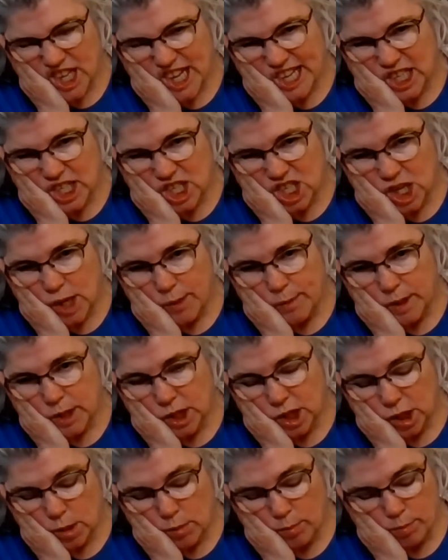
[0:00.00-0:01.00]
A timid
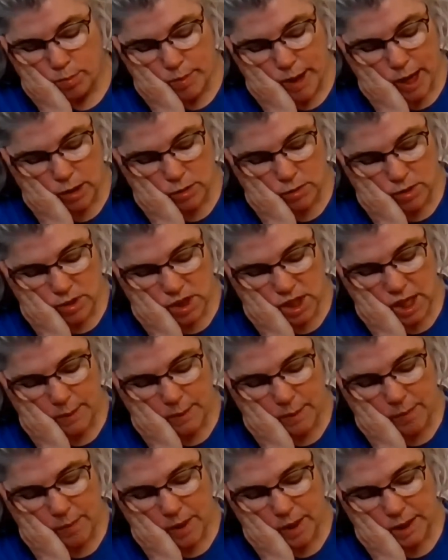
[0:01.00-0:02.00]
little mouse
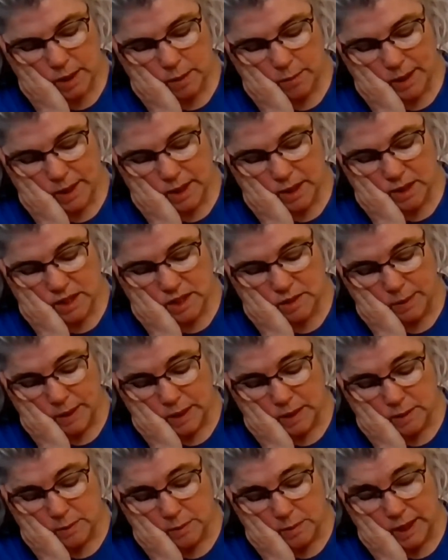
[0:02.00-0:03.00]
came upon him
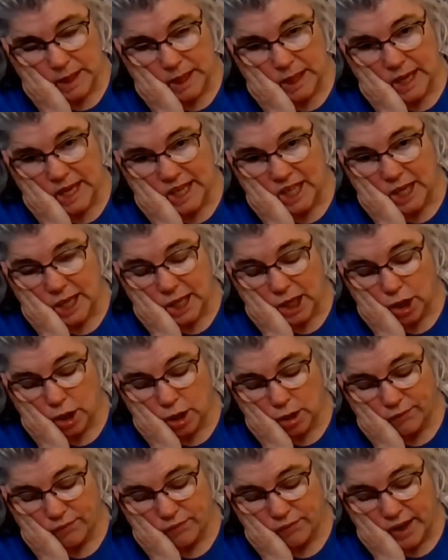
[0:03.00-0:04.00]
unexpectedly, and in
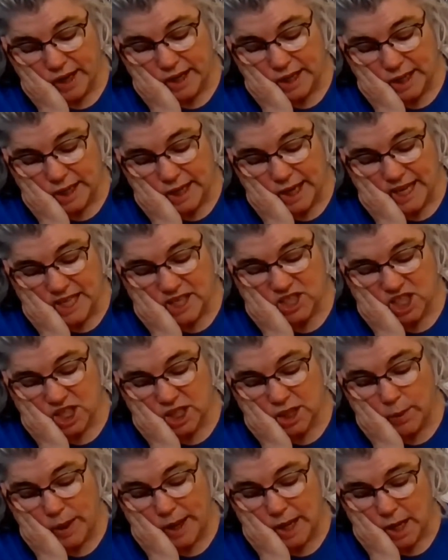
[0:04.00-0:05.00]
her fright and haste to
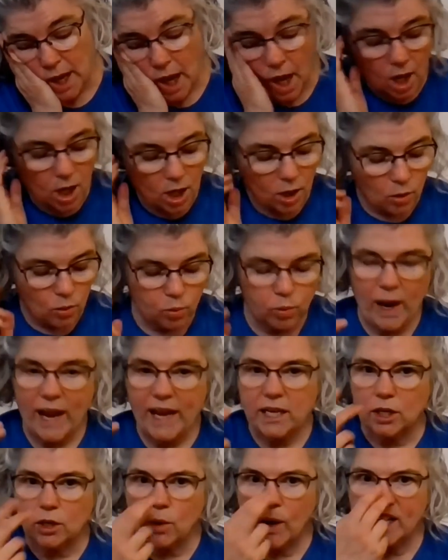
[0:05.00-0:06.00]
get away,
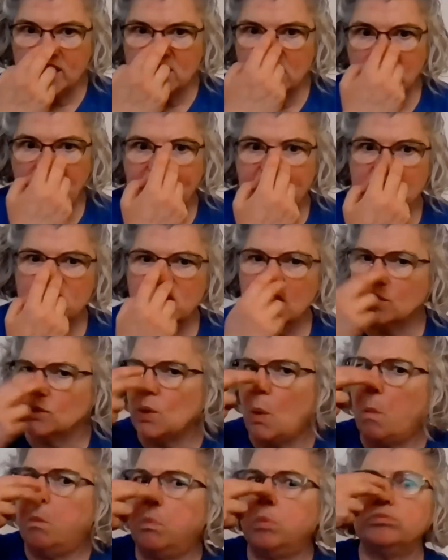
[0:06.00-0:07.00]
ran across the lion's
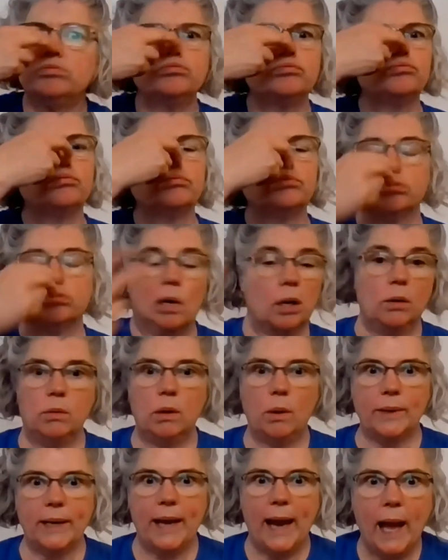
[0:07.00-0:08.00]
nose.
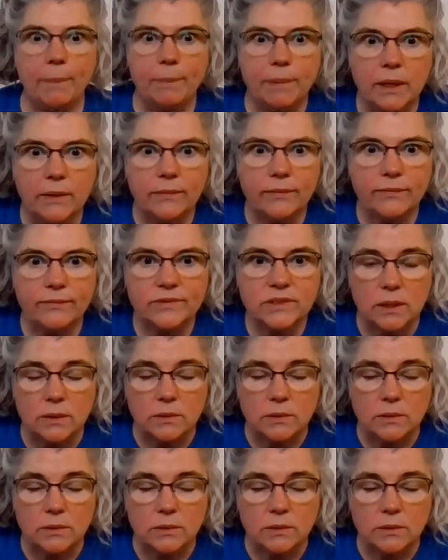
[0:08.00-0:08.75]
What would happen if